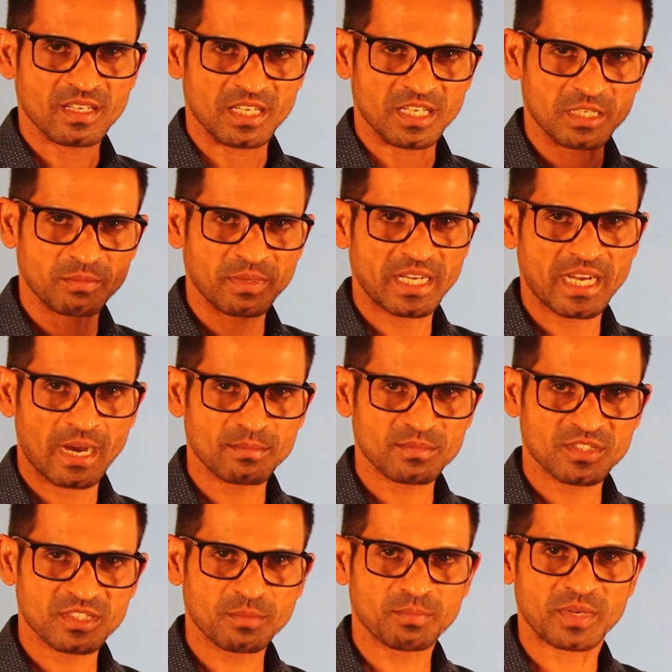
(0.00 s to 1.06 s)
it
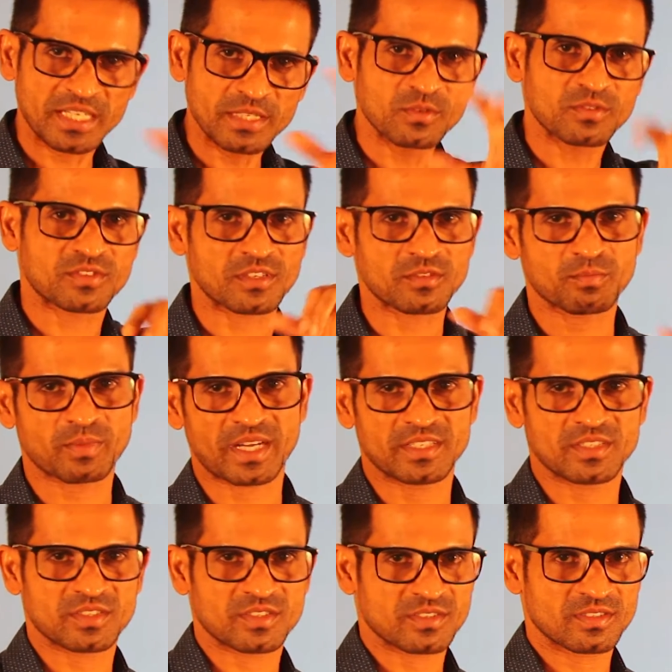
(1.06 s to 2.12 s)
becomes the producer's
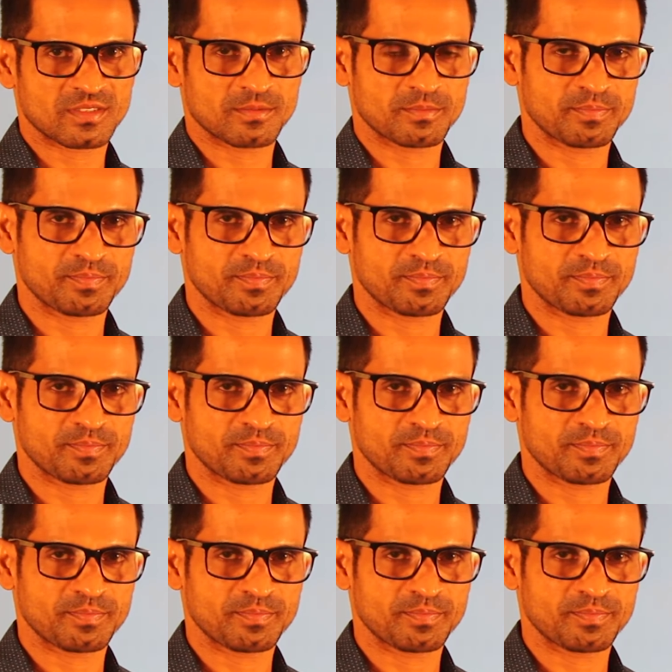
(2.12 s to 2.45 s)
price.